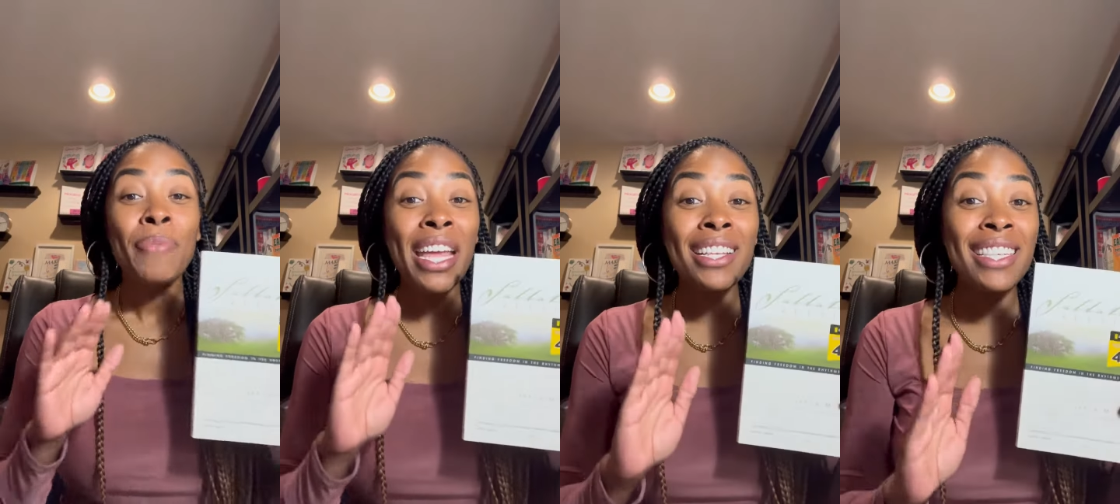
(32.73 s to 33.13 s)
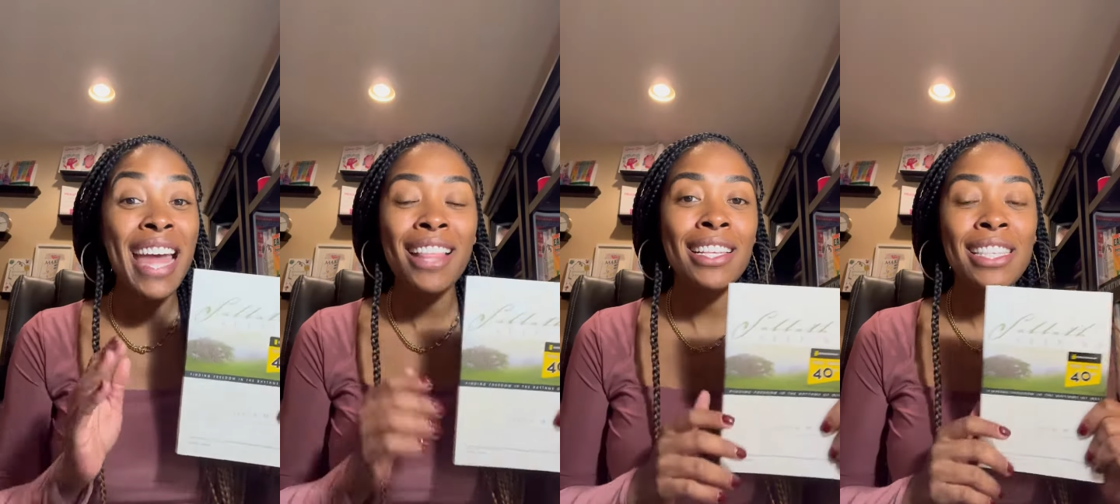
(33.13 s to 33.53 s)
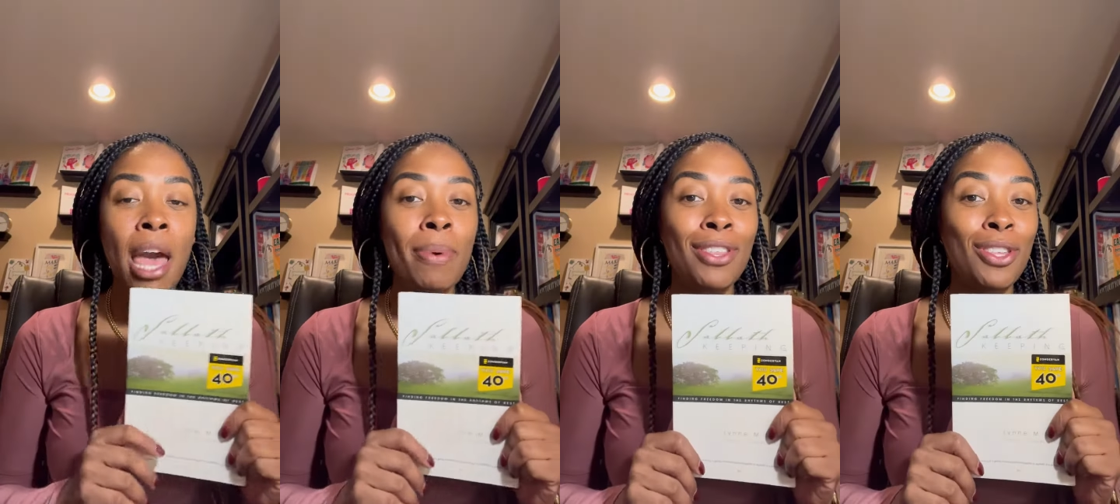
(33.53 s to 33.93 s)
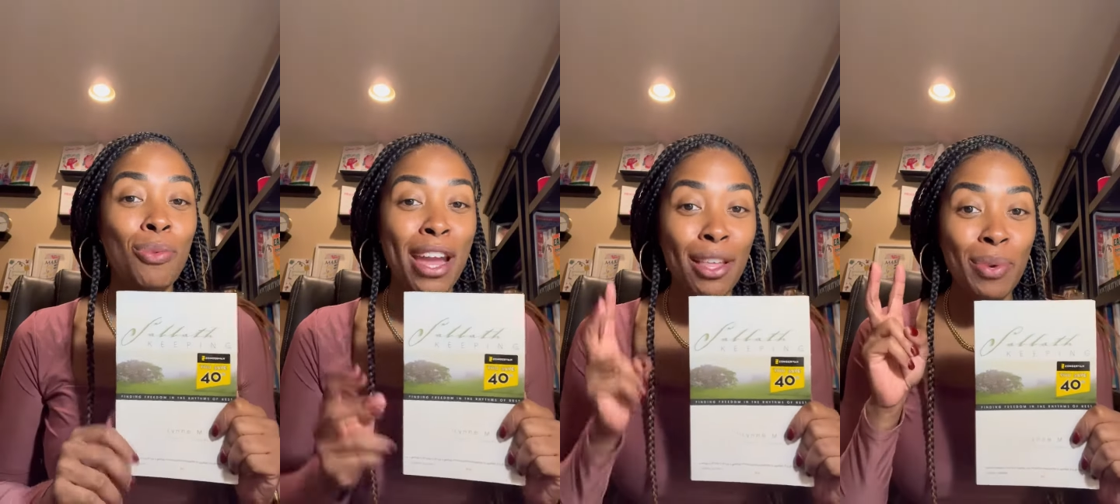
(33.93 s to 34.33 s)
And it's not the Sabbath in the
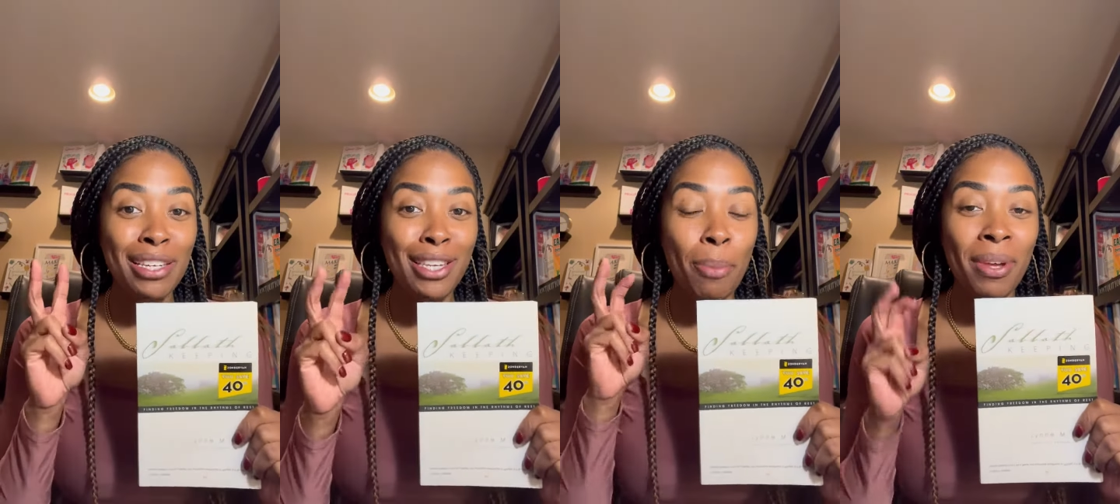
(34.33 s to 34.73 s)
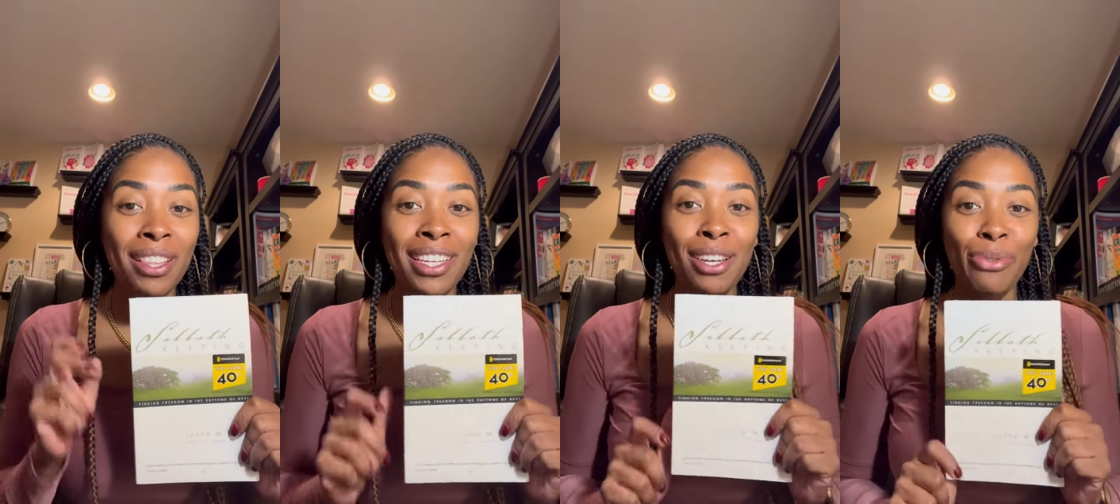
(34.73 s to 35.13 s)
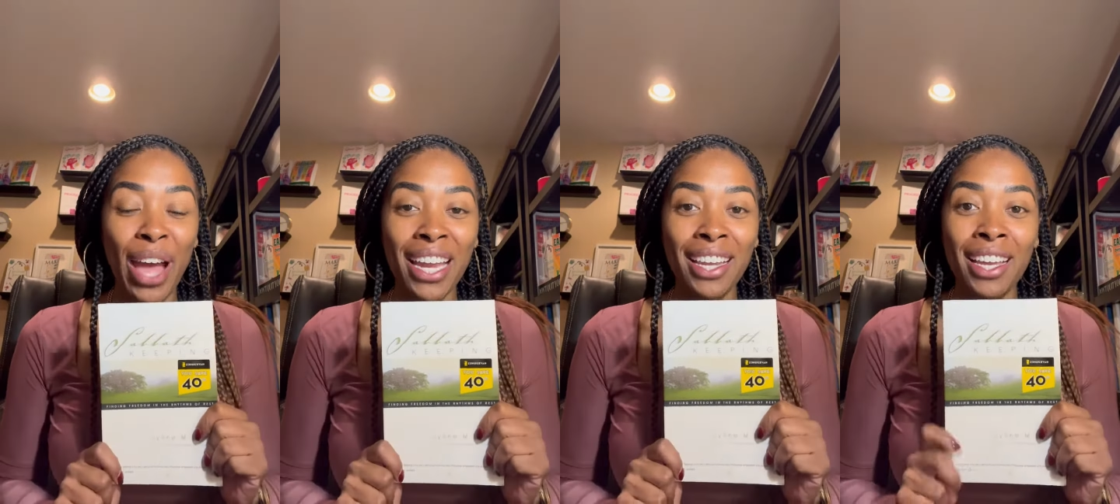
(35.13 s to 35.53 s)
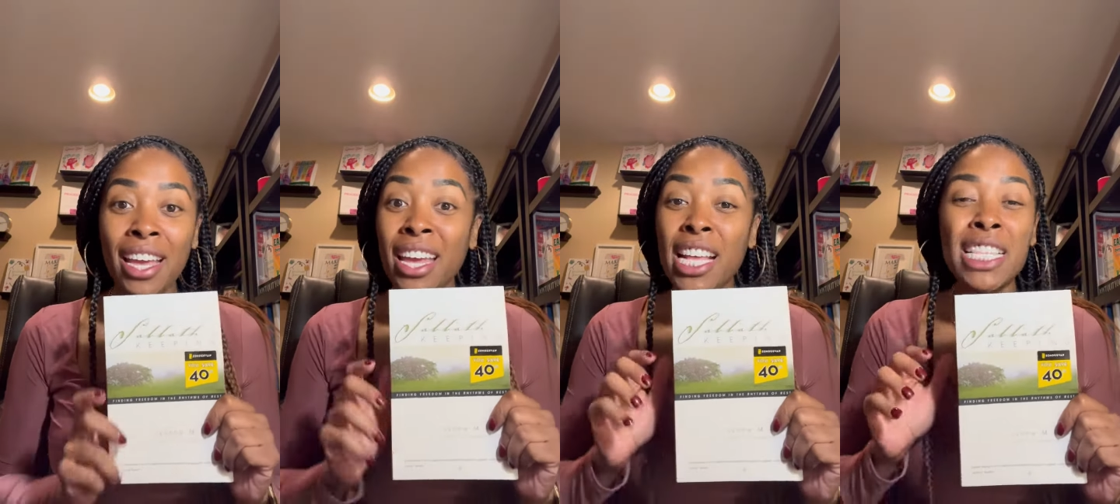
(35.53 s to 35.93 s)
way that we typically define it.
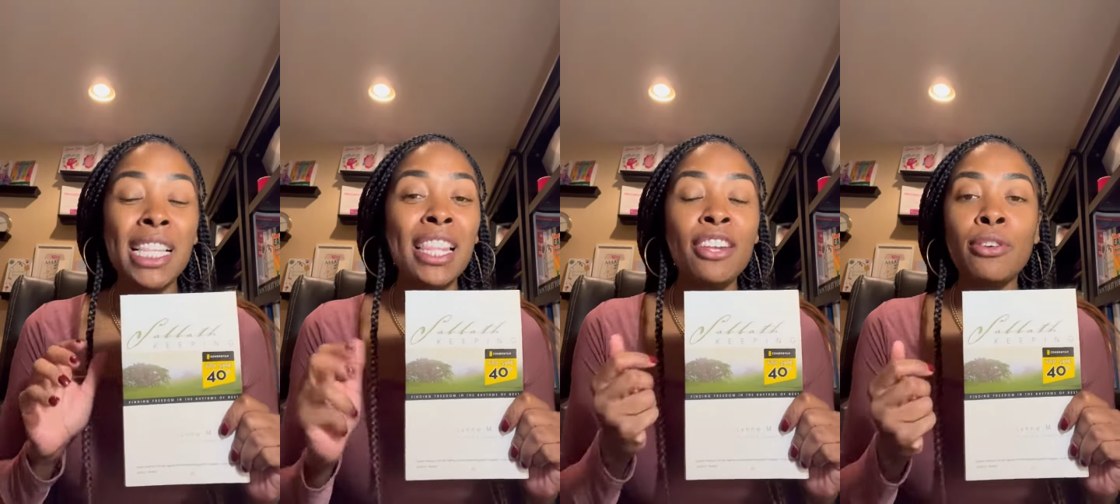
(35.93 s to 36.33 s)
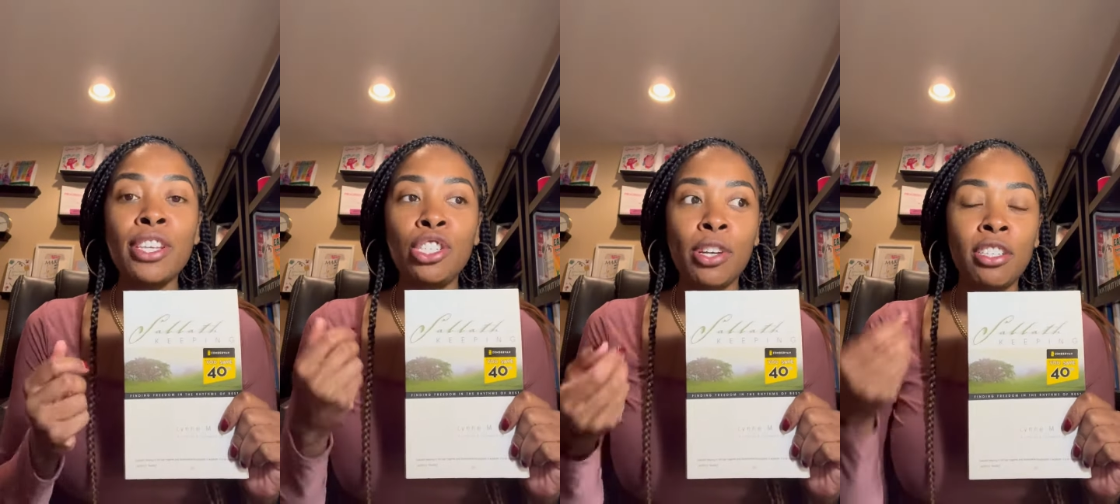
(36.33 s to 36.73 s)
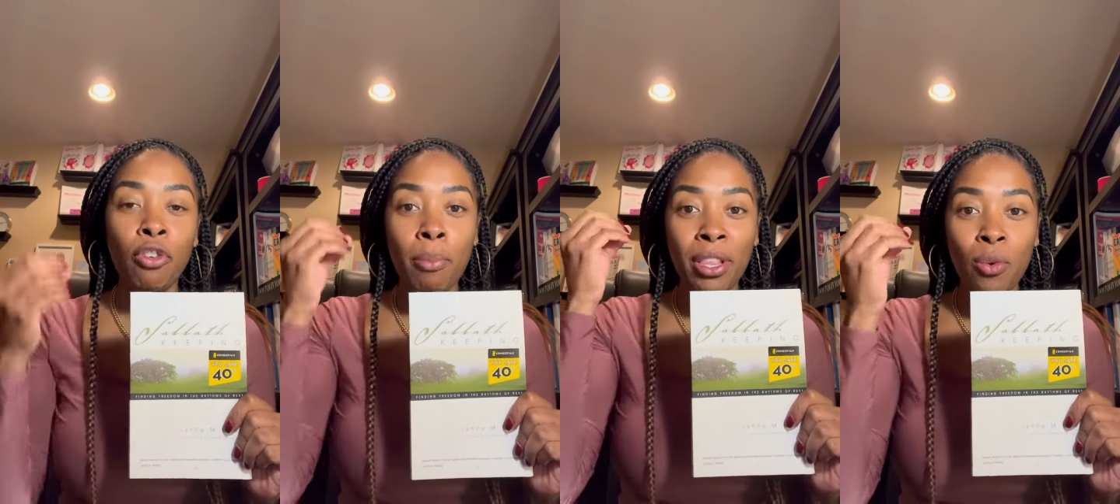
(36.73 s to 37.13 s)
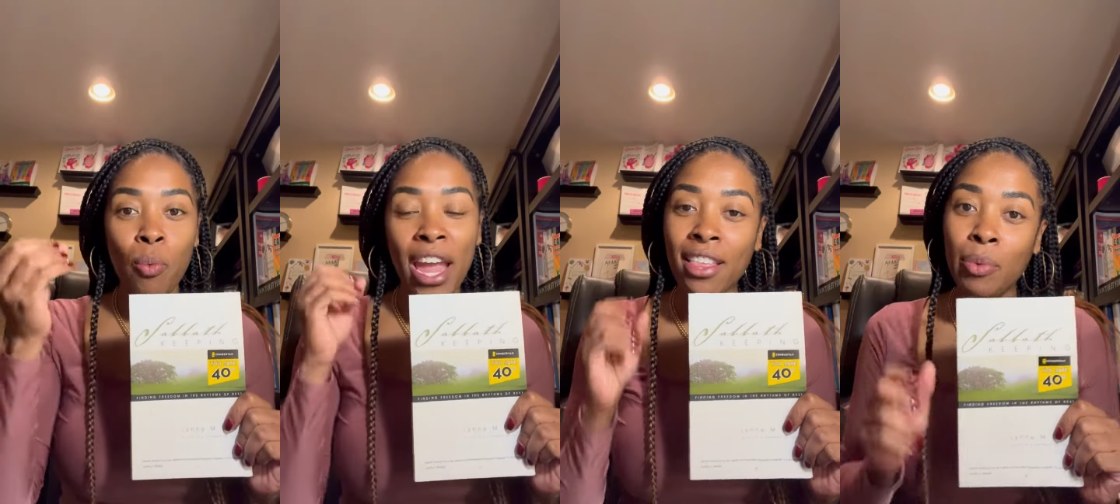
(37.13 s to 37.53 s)
It's literally transforming the
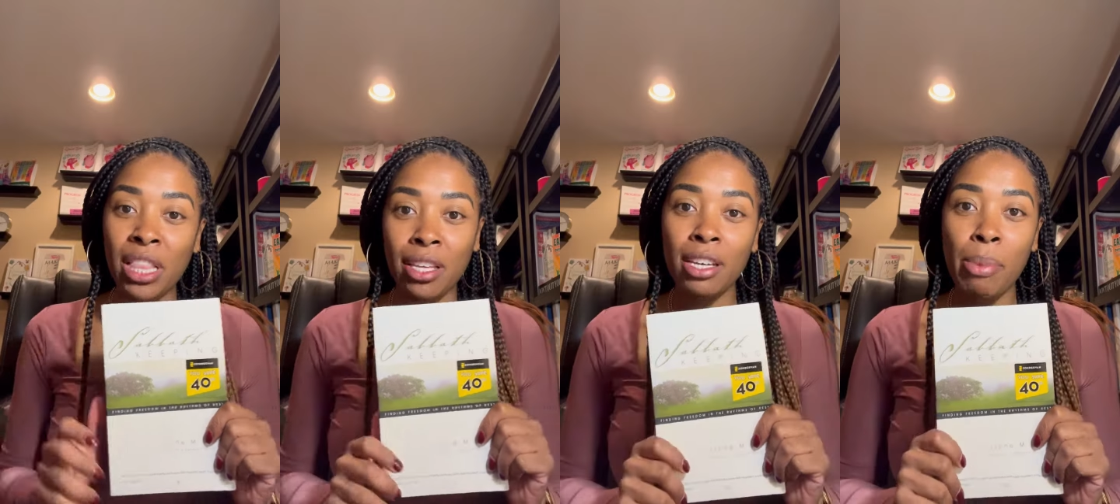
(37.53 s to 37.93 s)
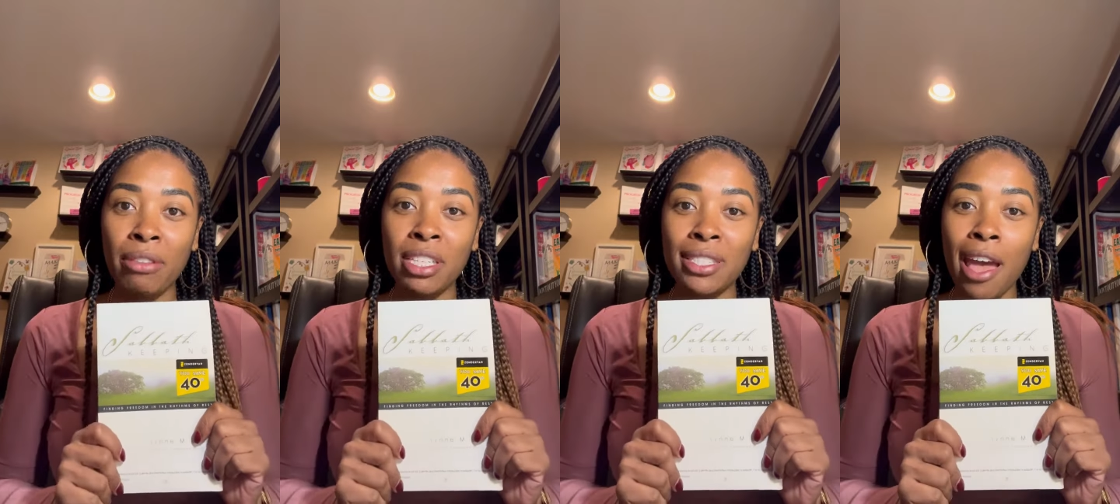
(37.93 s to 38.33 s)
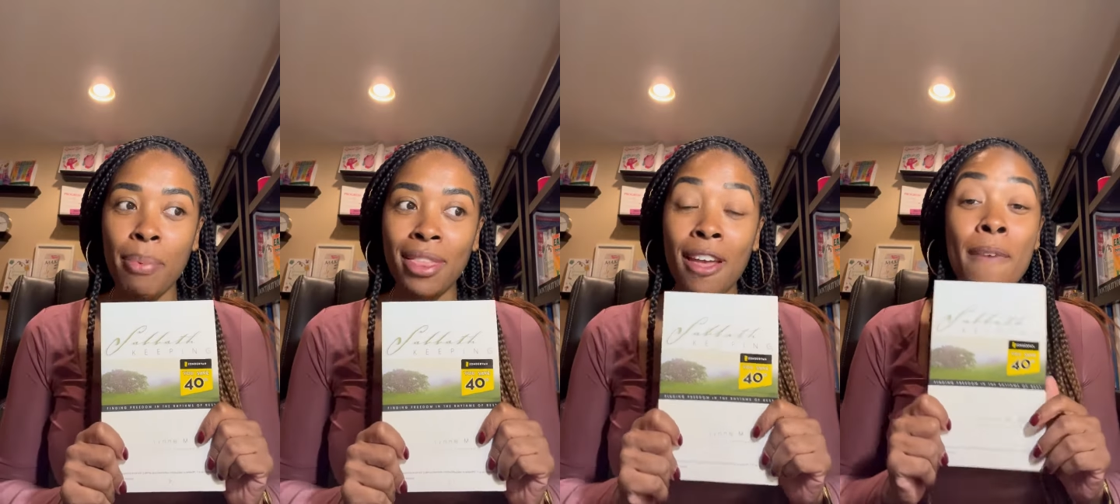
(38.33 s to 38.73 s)
way that we think about the Sabbath.